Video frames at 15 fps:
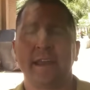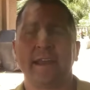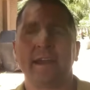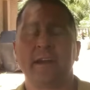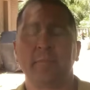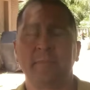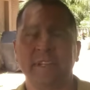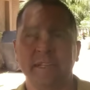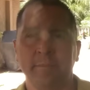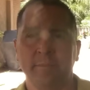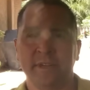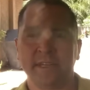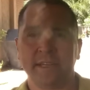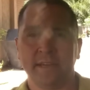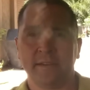
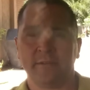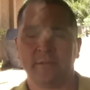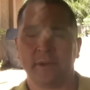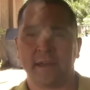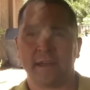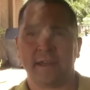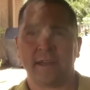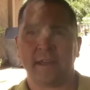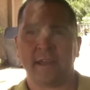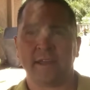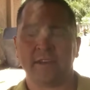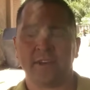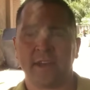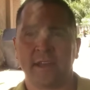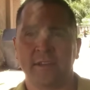Airbnb,
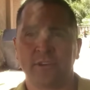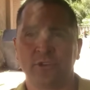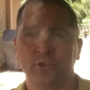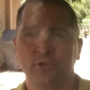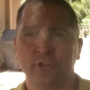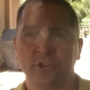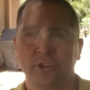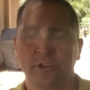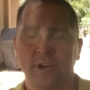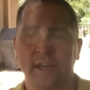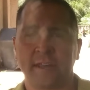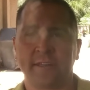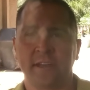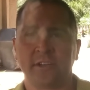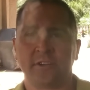and
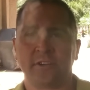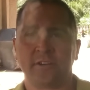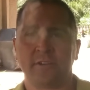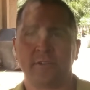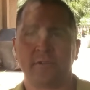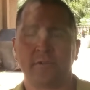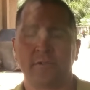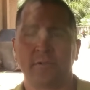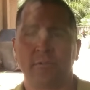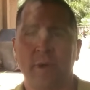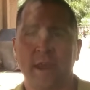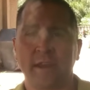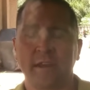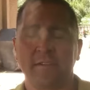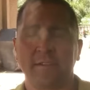then you're
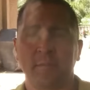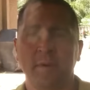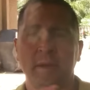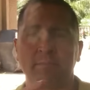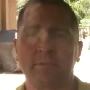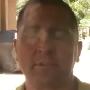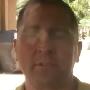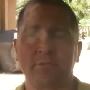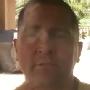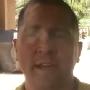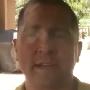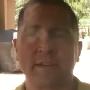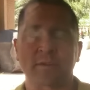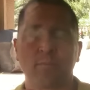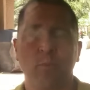waiting for people to
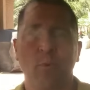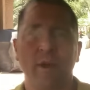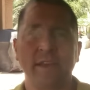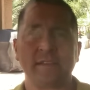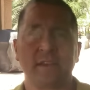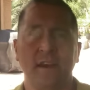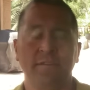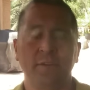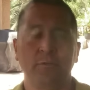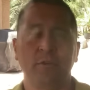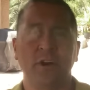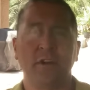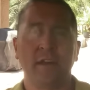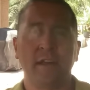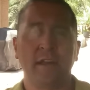rent your points off you.
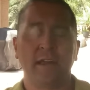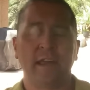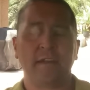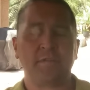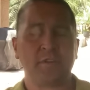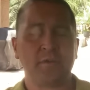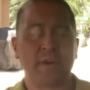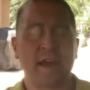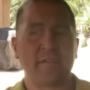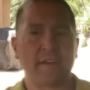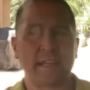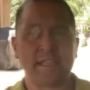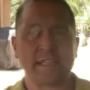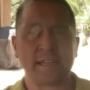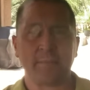Well, if you have
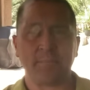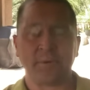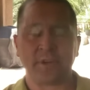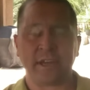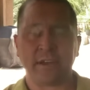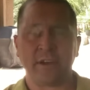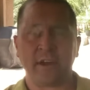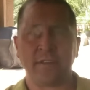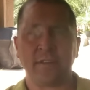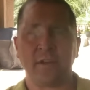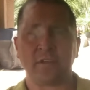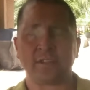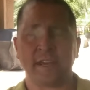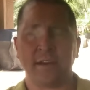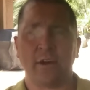instant booking on, they'll
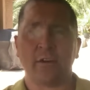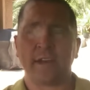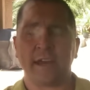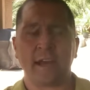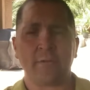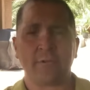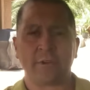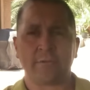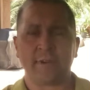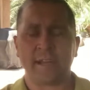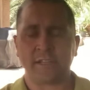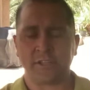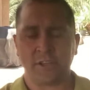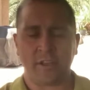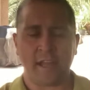say, okay, I want to
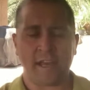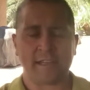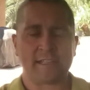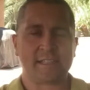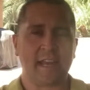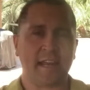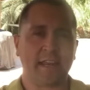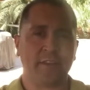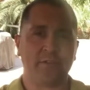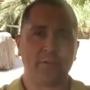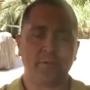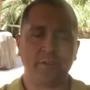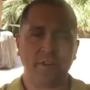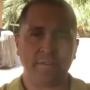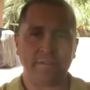rent July 2nd
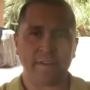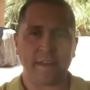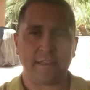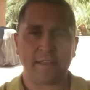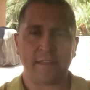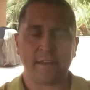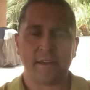through the 5th,